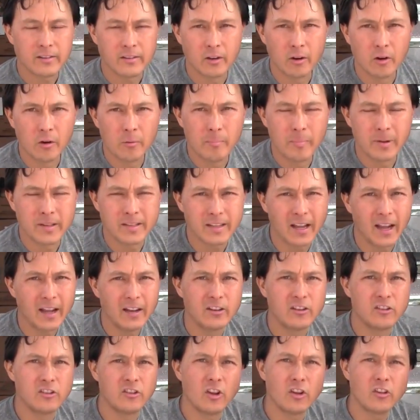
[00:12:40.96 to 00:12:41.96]
so
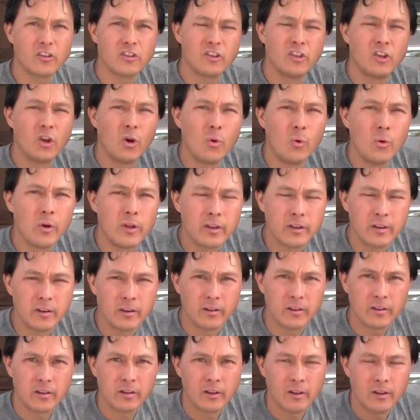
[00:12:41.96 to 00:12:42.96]
besides just
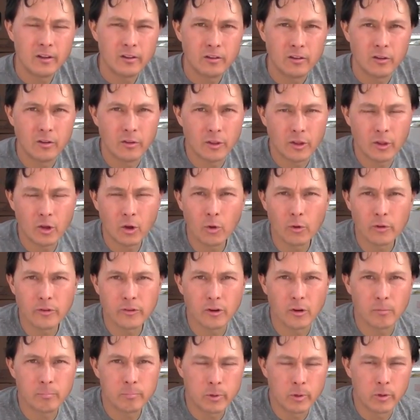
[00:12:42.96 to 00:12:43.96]
going to the
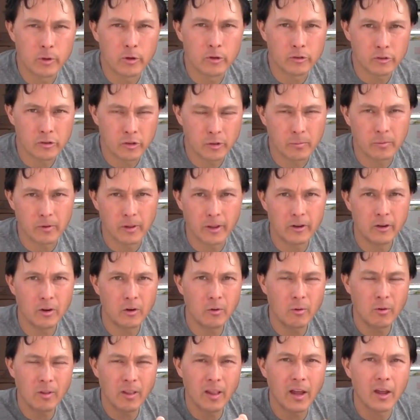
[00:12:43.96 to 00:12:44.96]
wholesale produce terminal, I
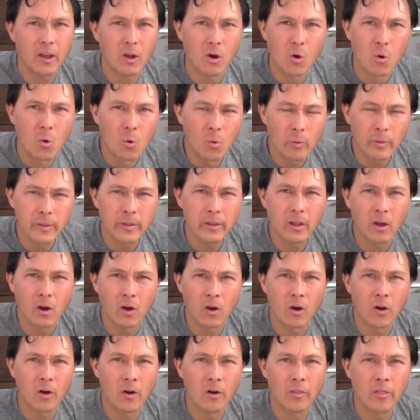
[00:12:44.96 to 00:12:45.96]
don't rely only
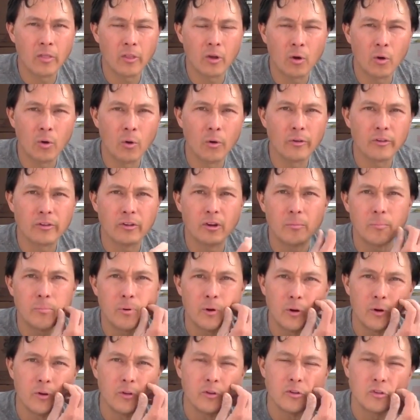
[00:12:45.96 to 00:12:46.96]
on the wholesale
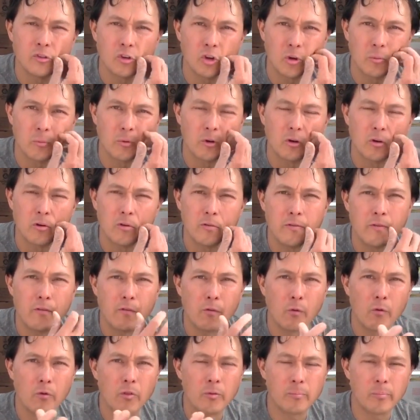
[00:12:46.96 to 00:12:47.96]
produce terminal
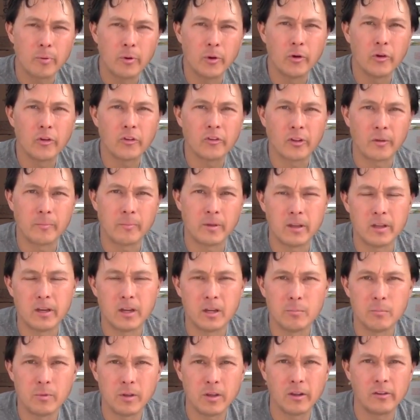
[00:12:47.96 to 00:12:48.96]
for the produce I'm
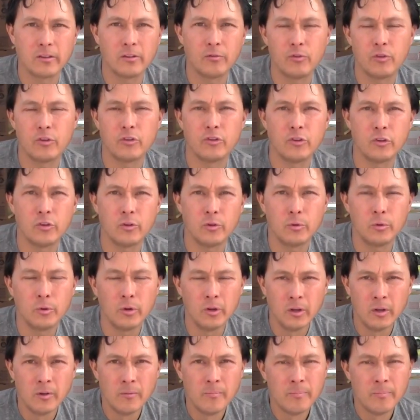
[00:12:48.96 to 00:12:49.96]
eating, because if you do,